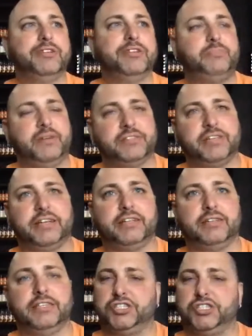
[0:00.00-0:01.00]
it smells like
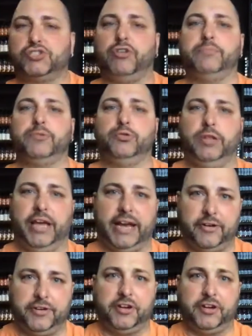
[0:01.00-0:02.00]
delicious grape Kool Aid
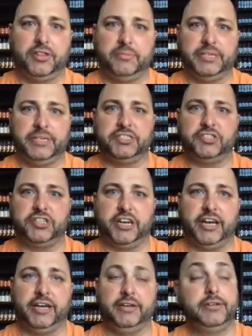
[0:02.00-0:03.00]
out here on the beach
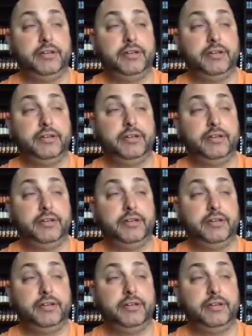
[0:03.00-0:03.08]
today